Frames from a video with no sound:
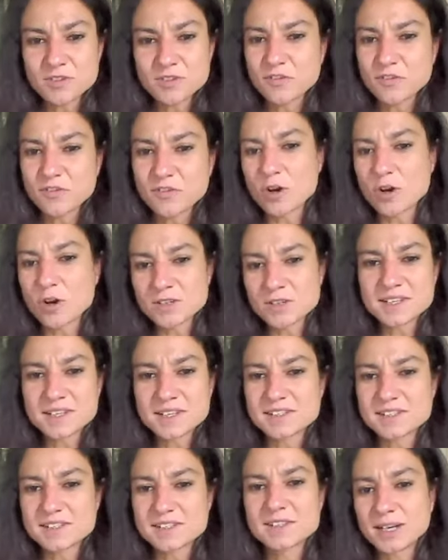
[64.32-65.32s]
or
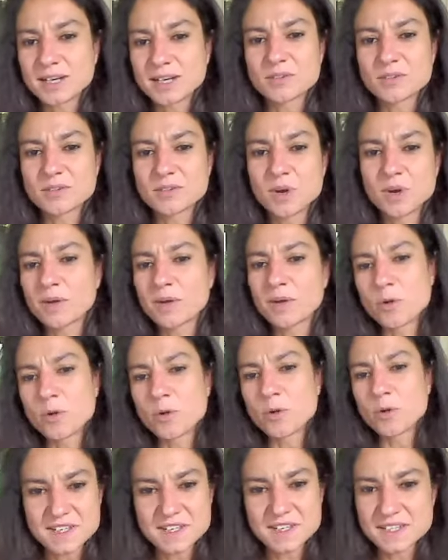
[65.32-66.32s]
concepts that what a
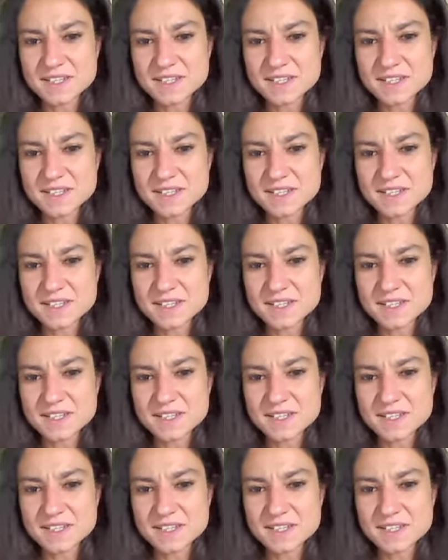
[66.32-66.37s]
voice